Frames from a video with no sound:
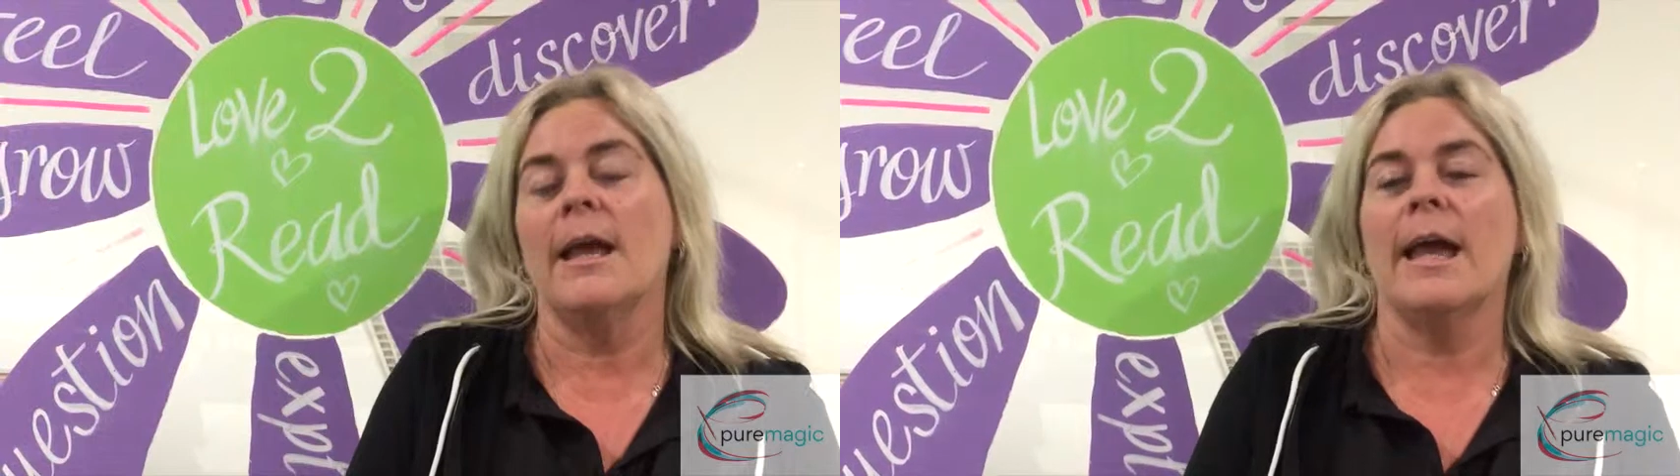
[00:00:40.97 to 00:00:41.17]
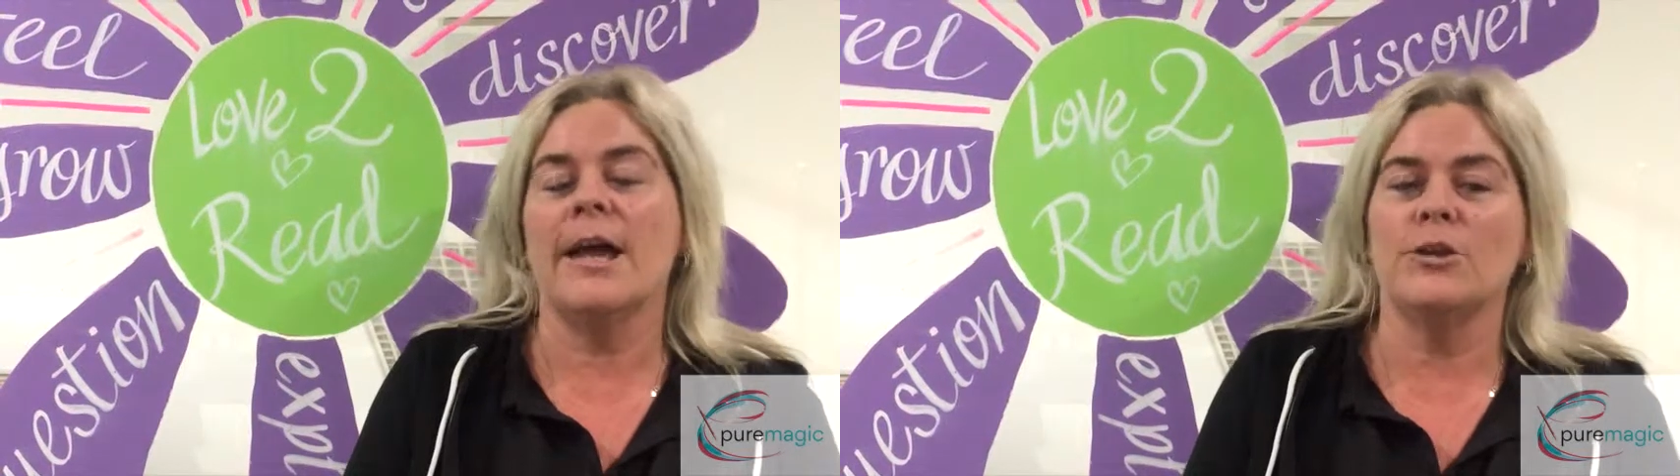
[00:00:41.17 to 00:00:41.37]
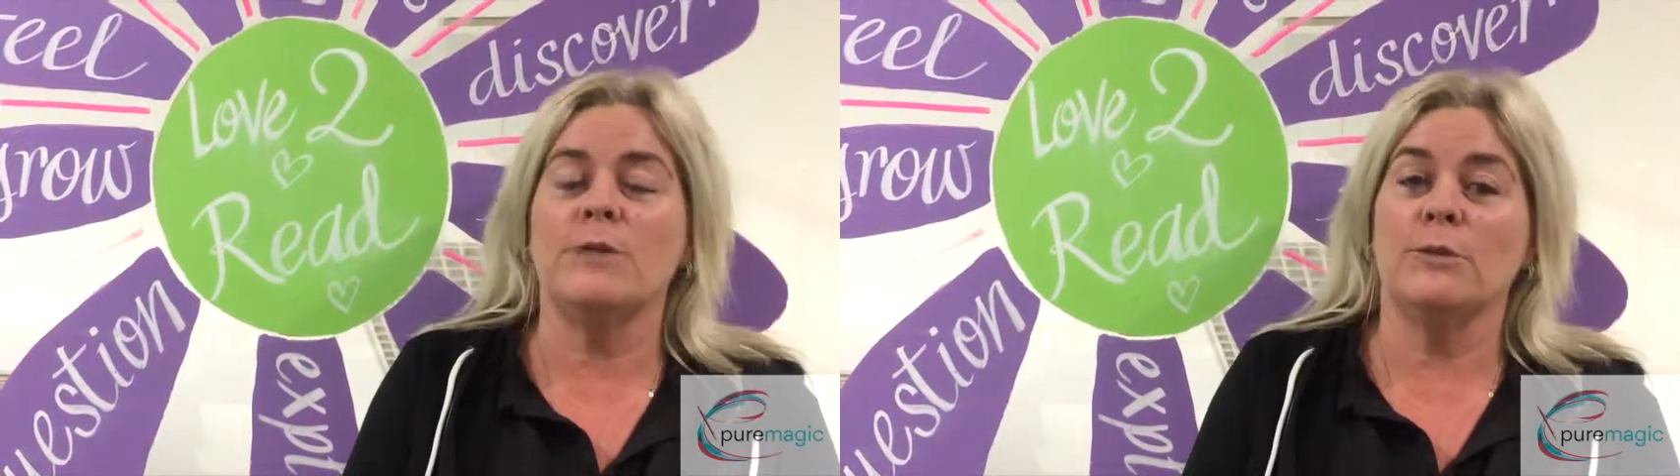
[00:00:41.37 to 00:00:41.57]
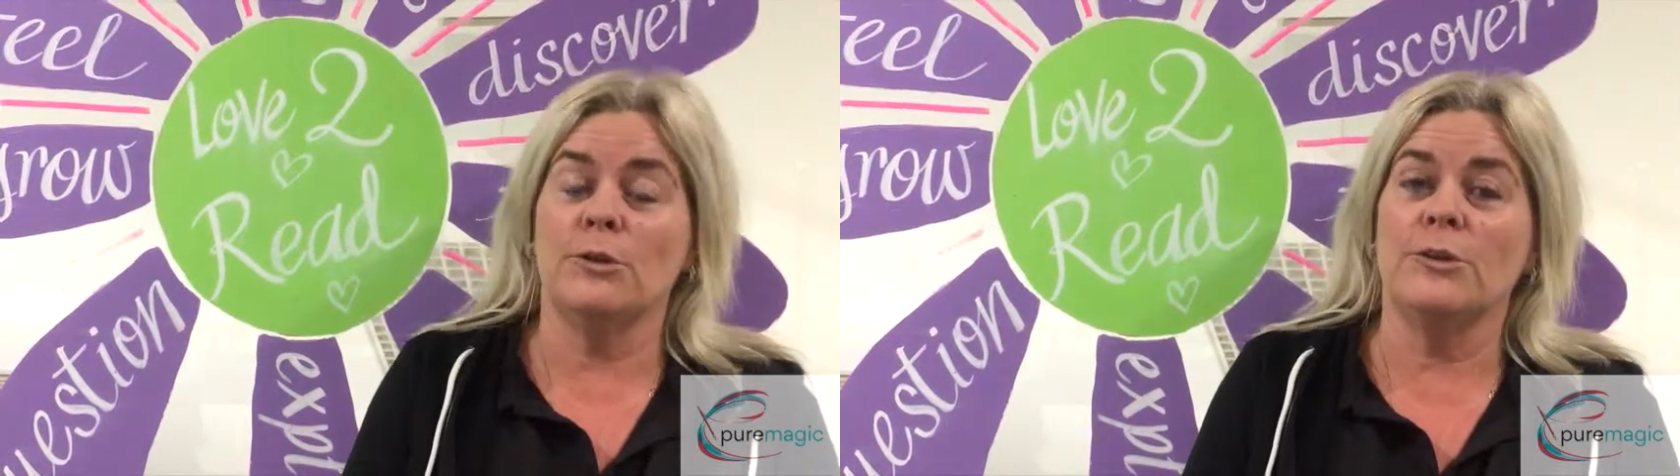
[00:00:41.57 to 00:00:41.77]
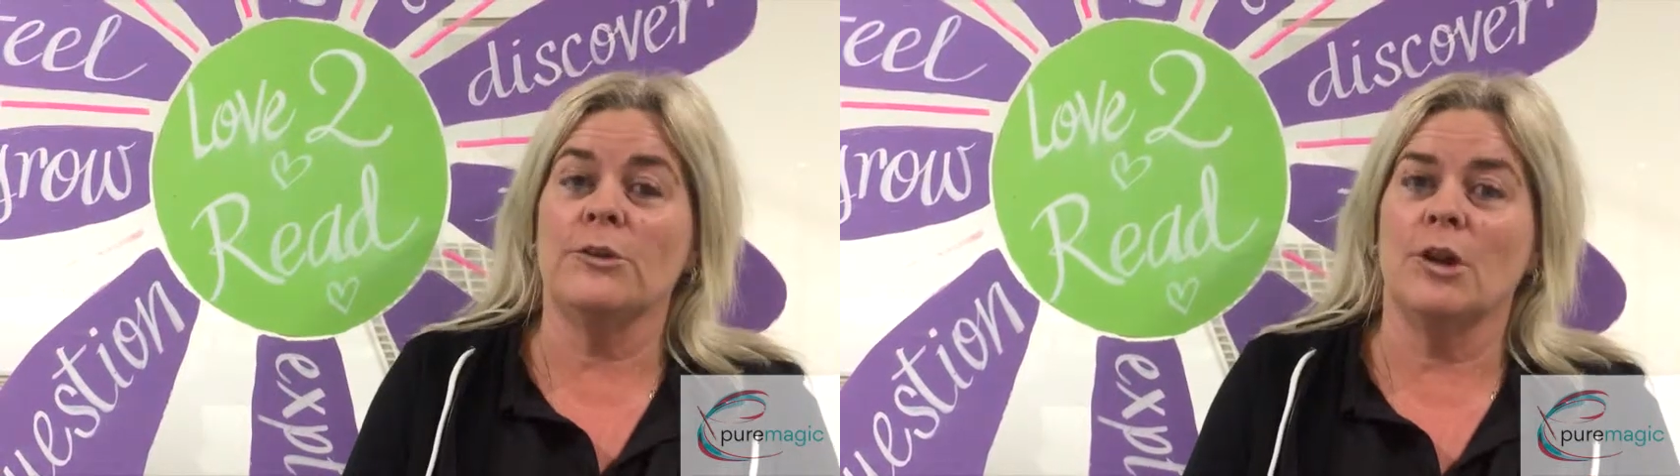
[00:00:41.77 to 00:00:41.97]
and I've
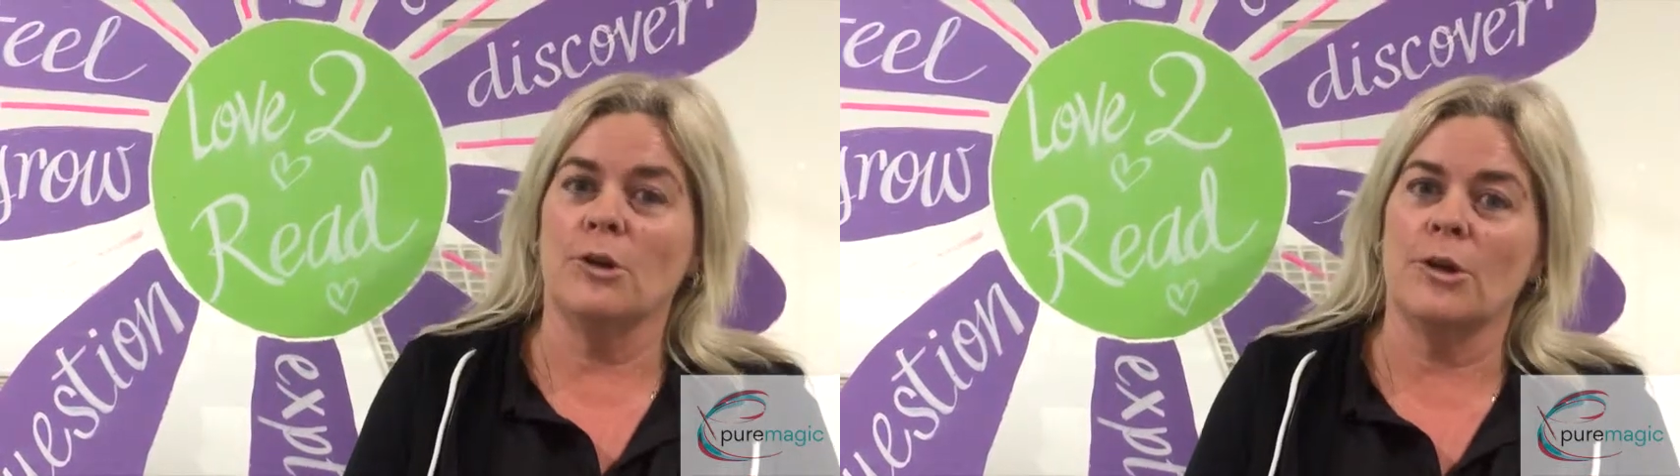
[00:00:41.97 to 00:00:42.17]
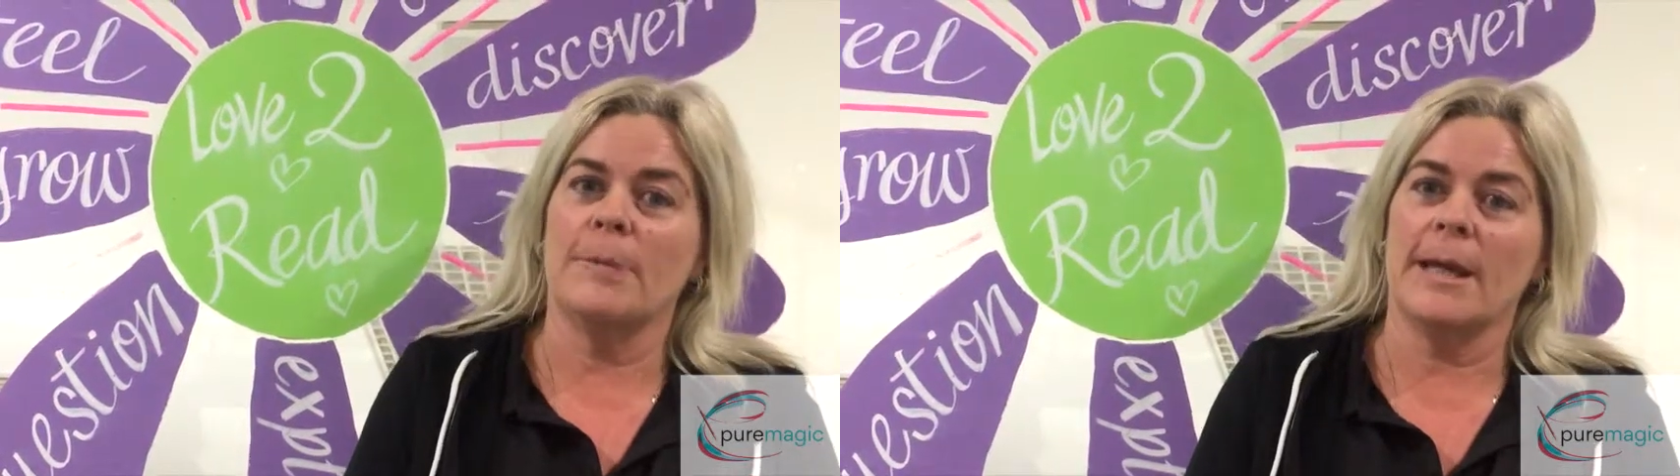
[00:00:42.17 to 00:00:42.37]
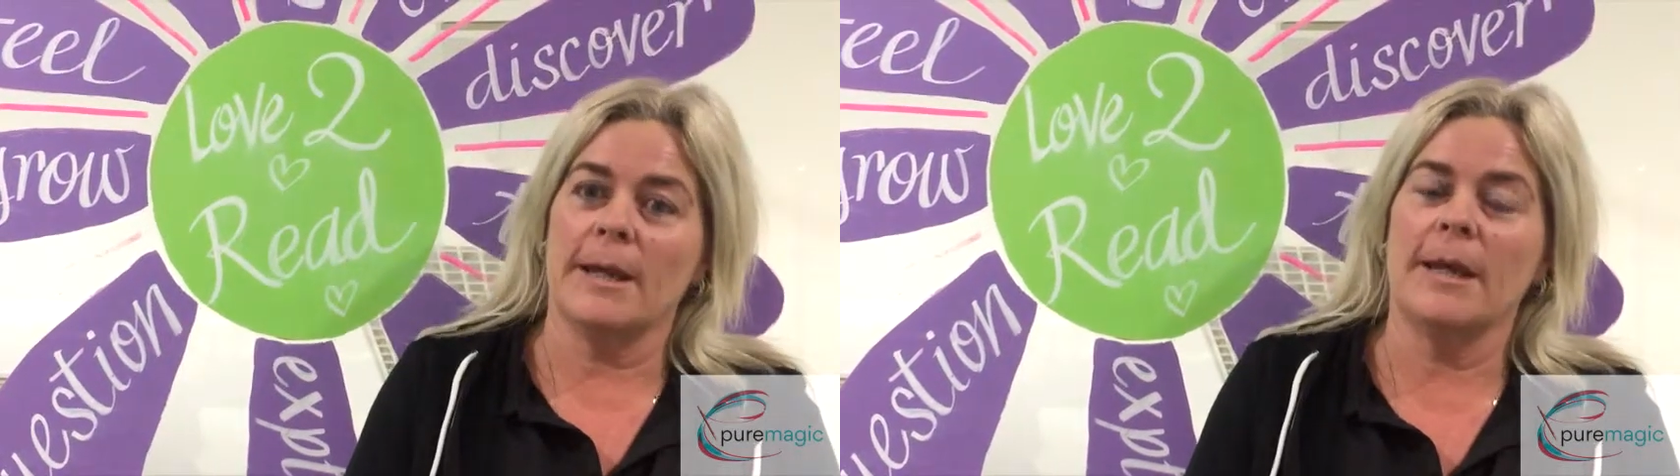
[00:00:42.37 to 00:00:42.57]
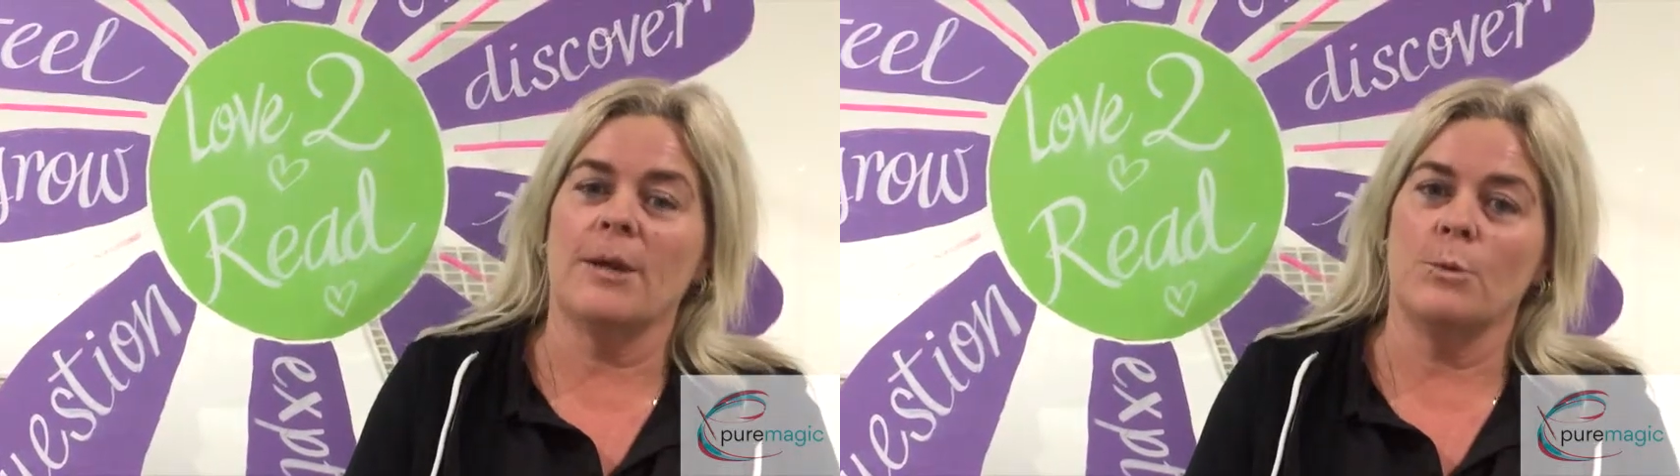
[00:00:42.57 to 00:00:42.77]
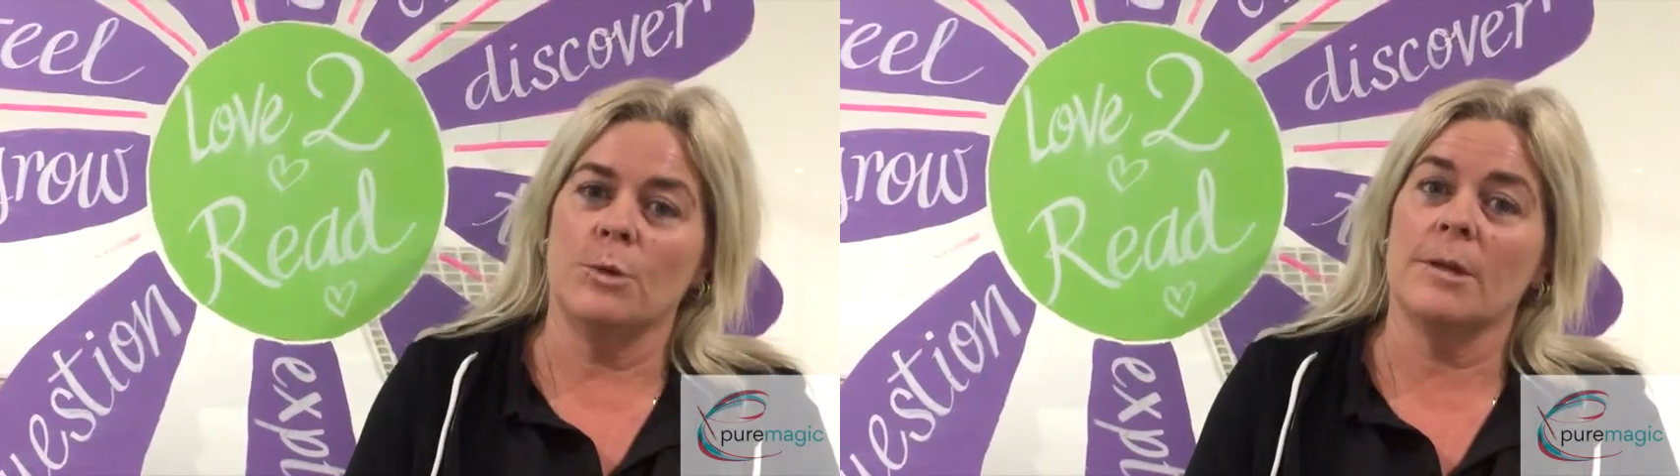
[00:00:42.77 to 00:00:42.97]
learned a lot about how
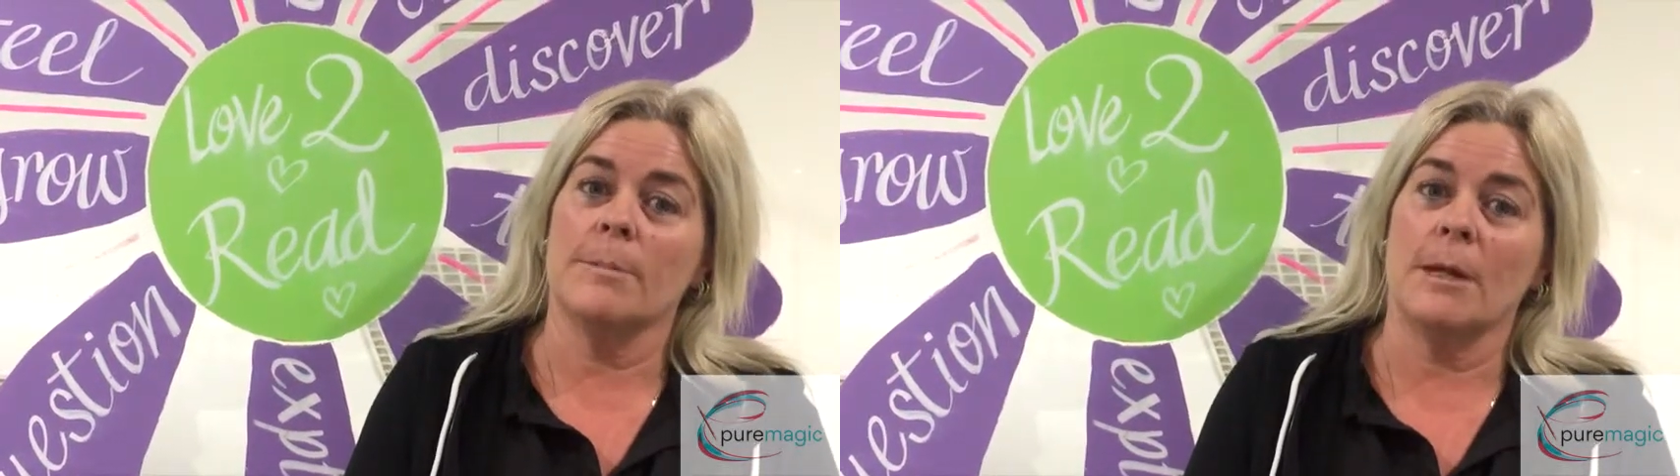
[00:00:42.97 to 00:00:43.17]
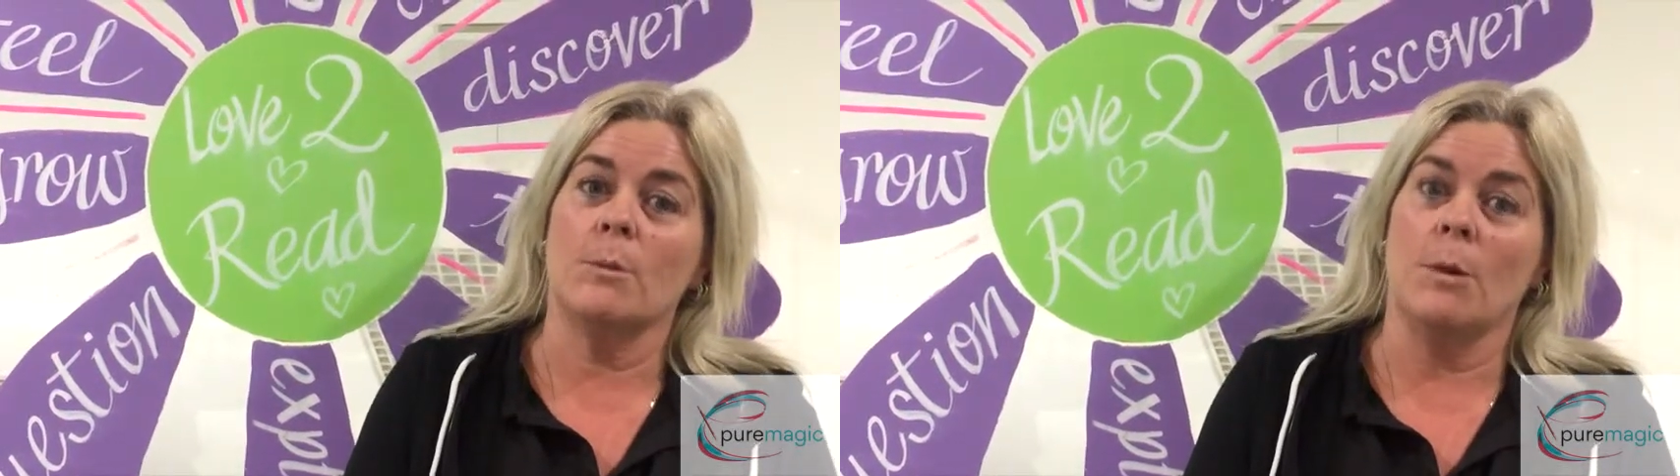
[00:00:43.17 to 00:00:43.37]
to work about